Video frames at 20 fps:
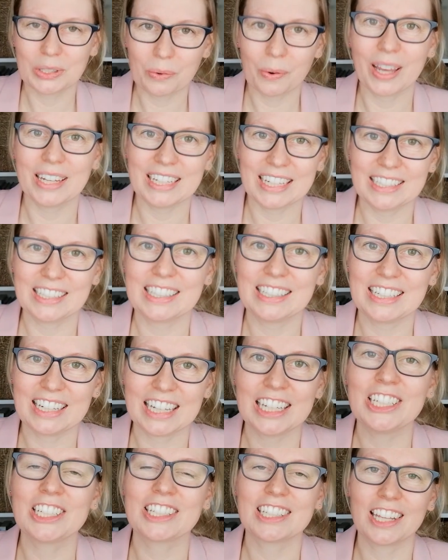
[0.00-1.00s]
do I need to
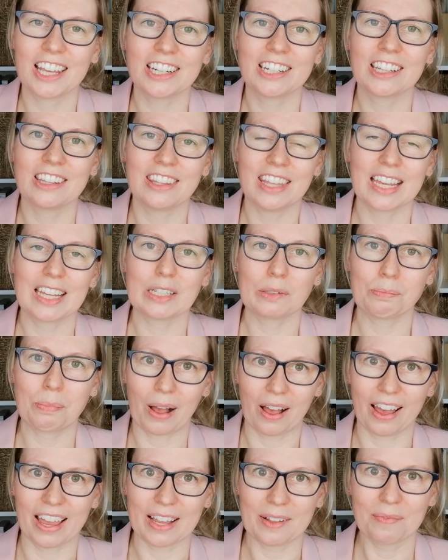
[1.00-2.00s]
teach certain things
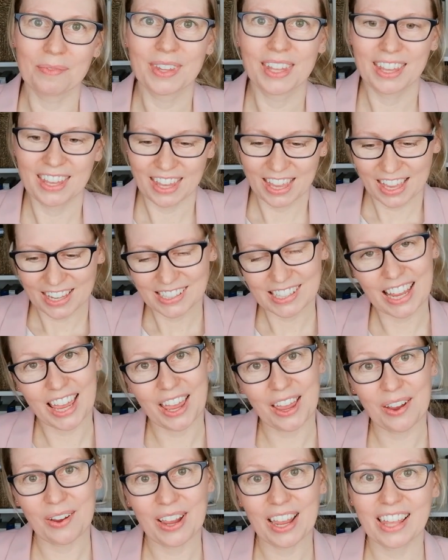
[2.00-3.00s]
by.
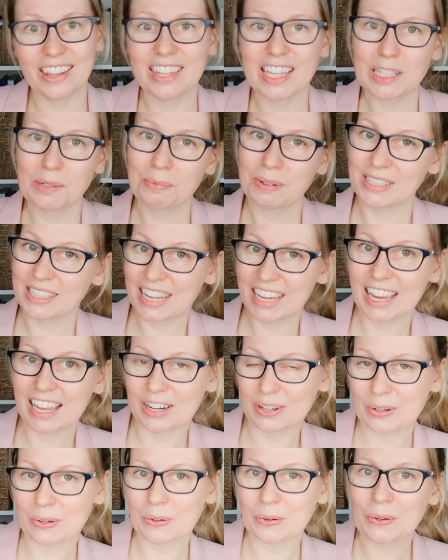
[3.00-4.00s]
So in this
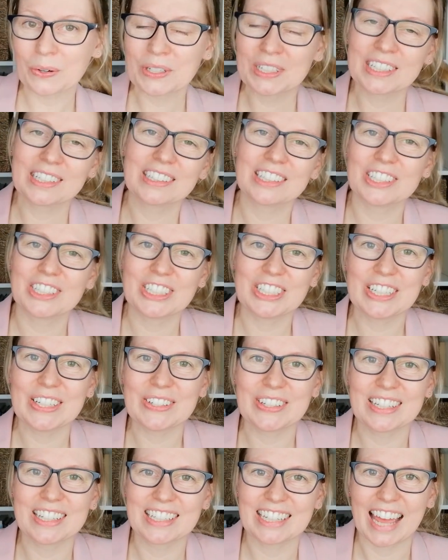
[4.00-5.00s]
particular course, the
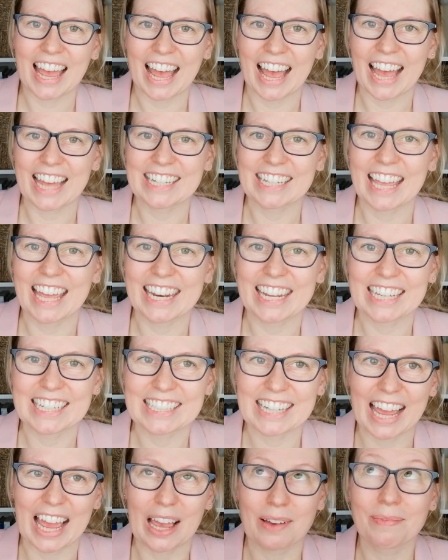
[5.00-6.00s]
students had an
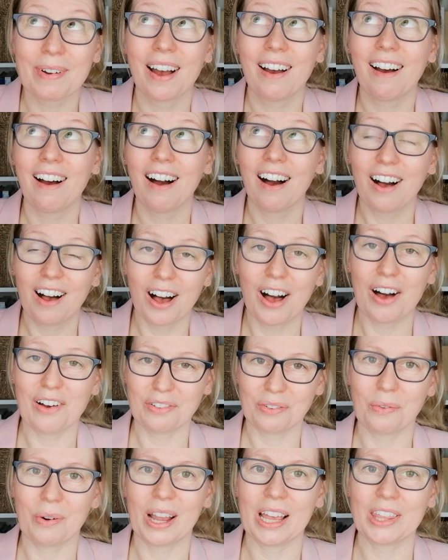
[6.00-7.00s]
exam
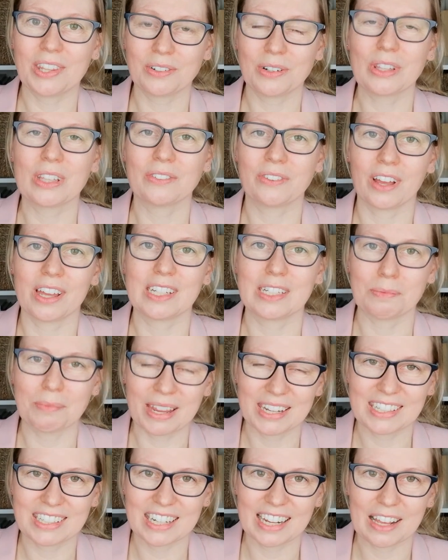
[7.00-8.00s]
halfway through the first
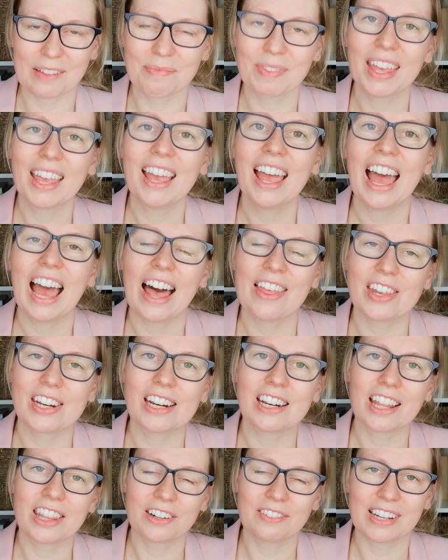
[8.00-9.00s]
semester and
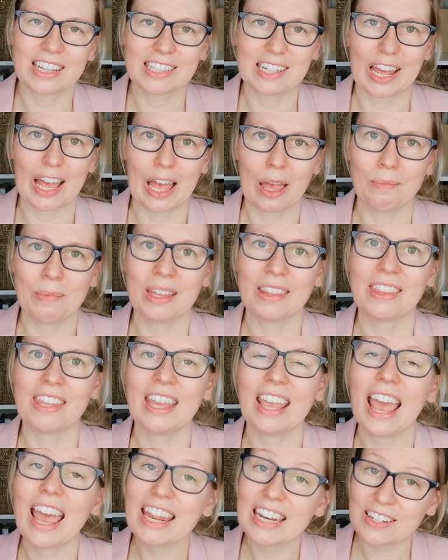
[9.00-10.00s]
then another exam at
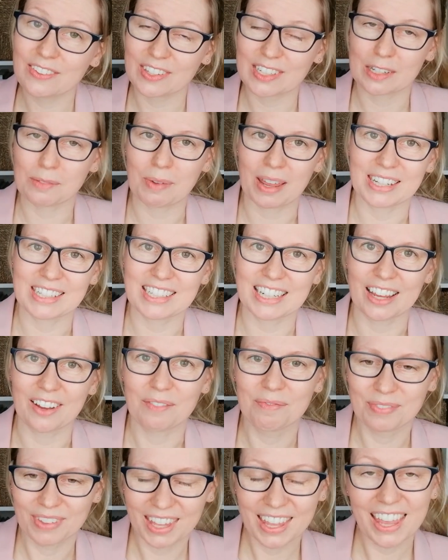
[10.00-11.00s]
the end of the
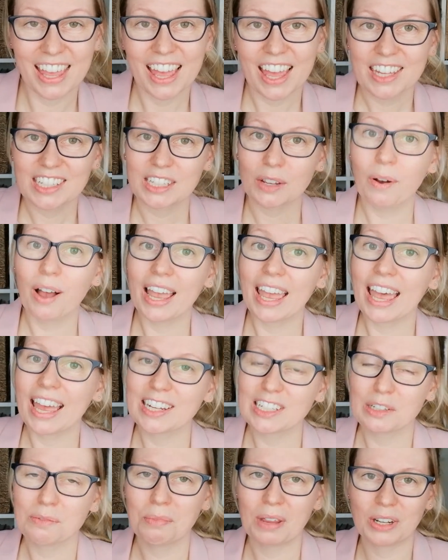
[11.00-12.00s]
semester. So I had to